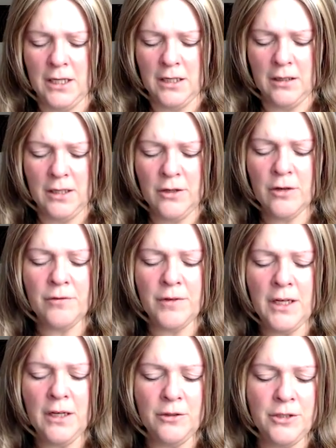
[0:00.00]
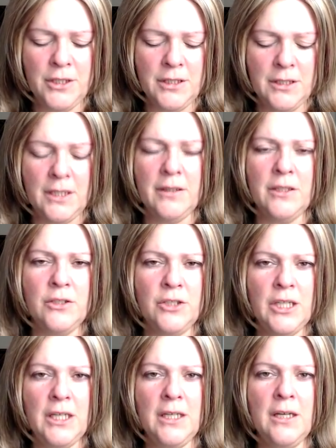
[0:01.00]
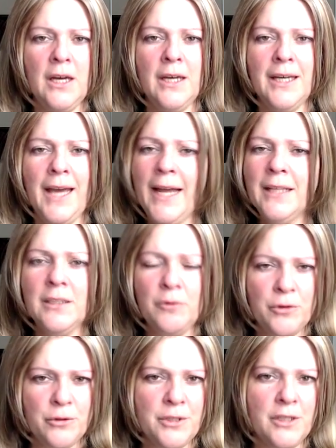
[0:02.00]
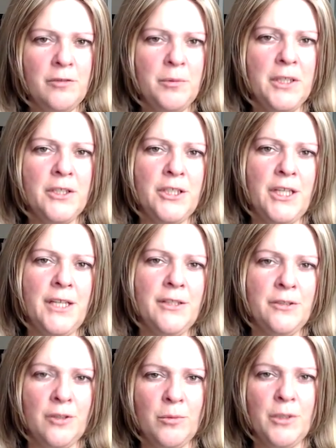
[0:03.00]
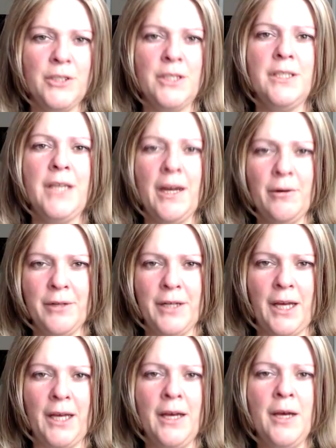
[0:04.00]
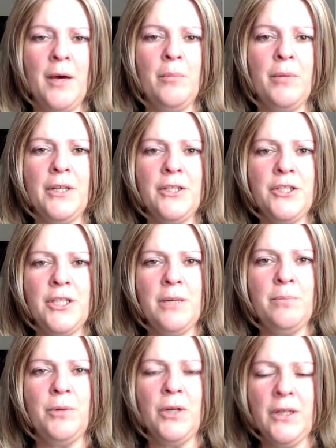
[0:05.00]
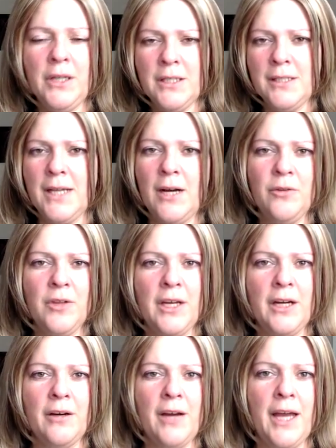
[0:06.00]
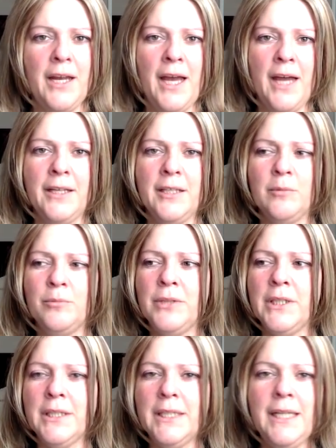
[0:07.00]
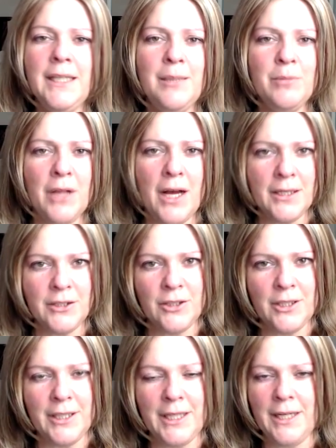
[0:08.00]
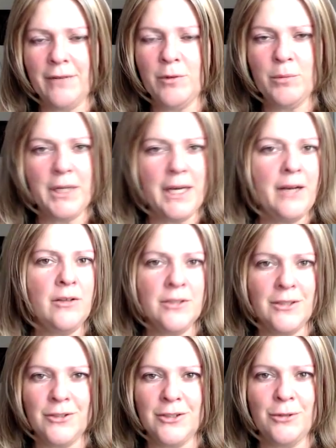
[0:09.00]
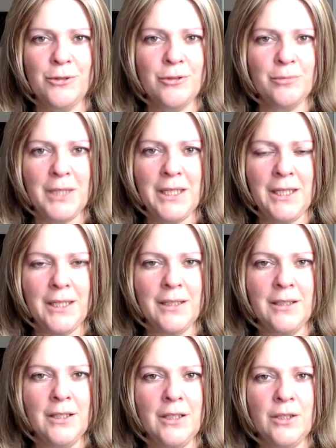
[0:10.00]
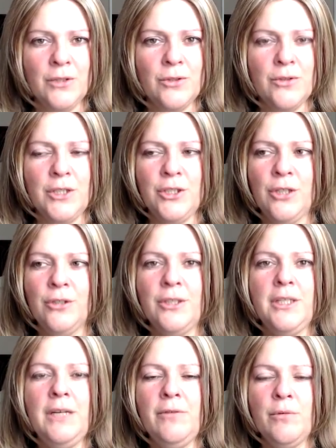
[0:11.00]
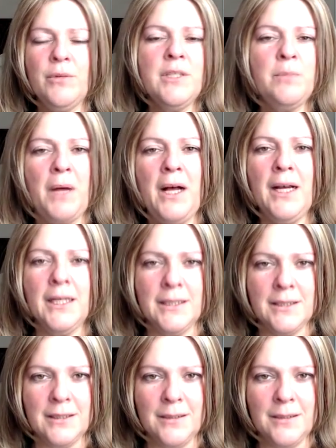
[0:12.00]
in her video she said that she can't live with herself because she has so much integrity but she put this out there and had completely blocked tawny and everybody else on social media so that she couldn't even respond